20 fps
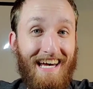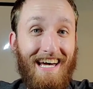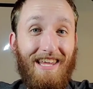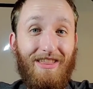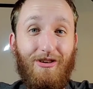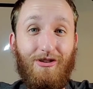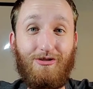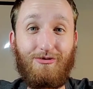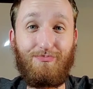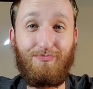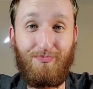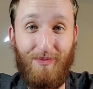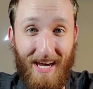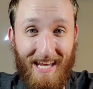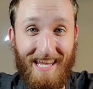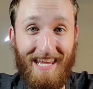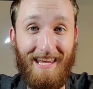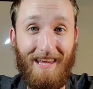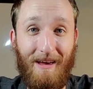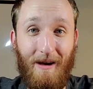There's
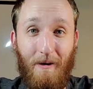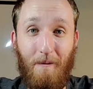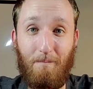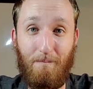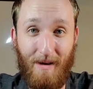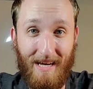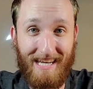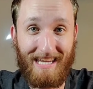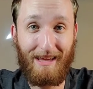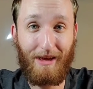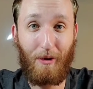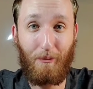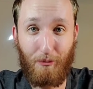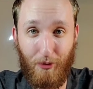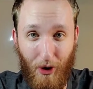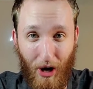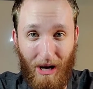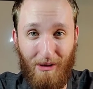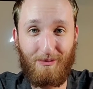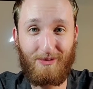many
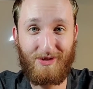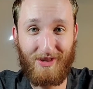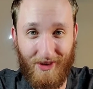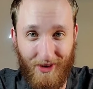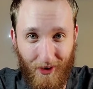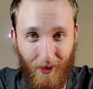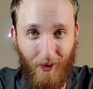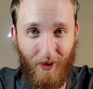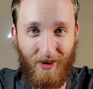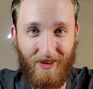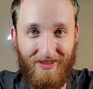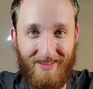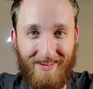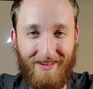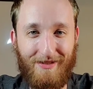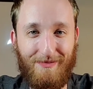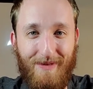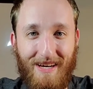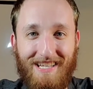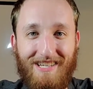problems in Corinth.
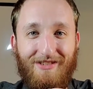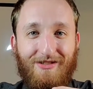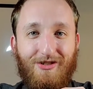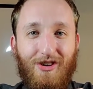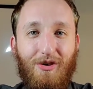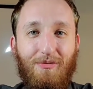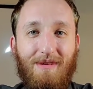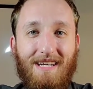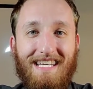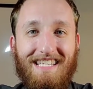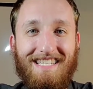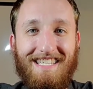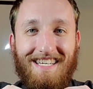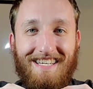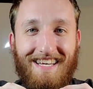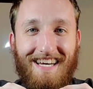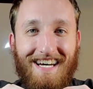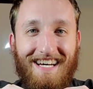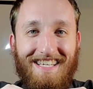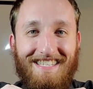There's so many
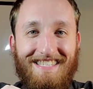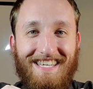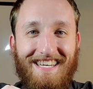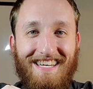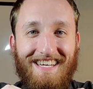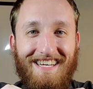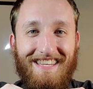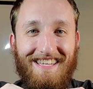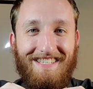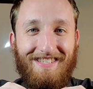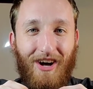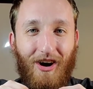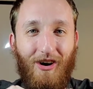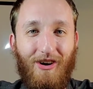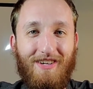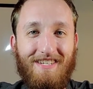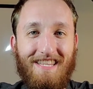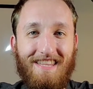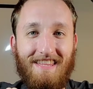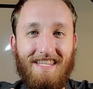it's
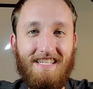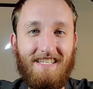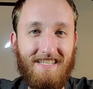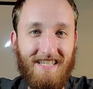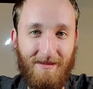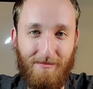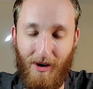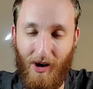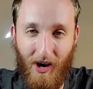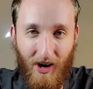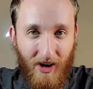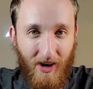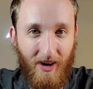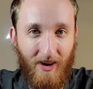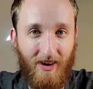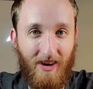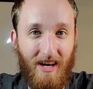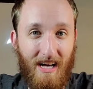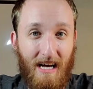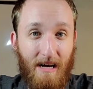hard to list them
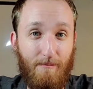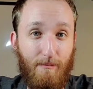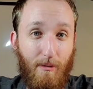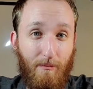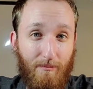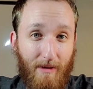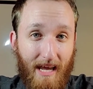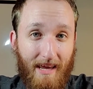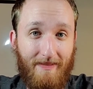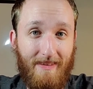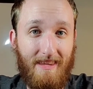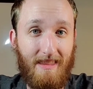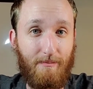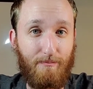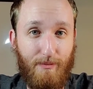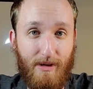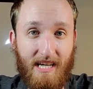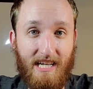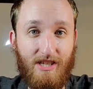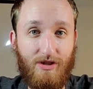all. But mainly the
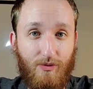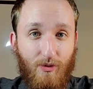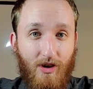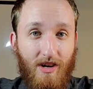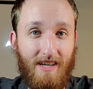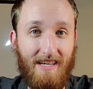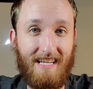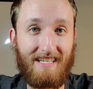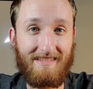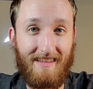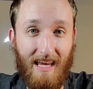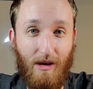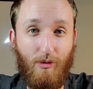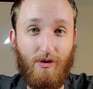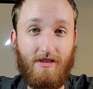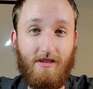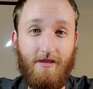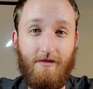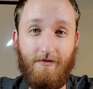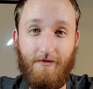biggest one is they
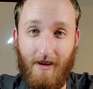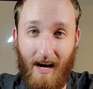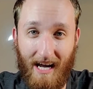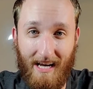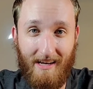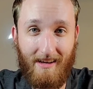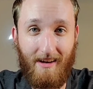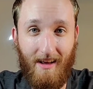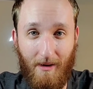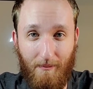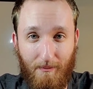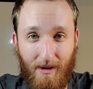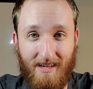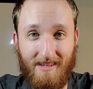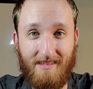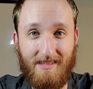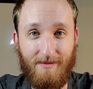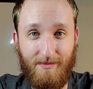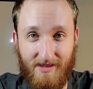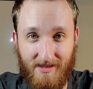were divided
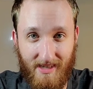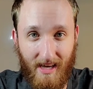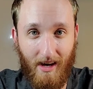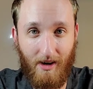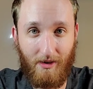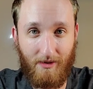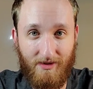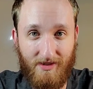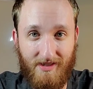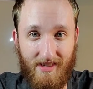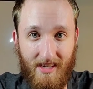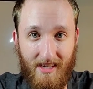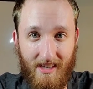amongst themselves.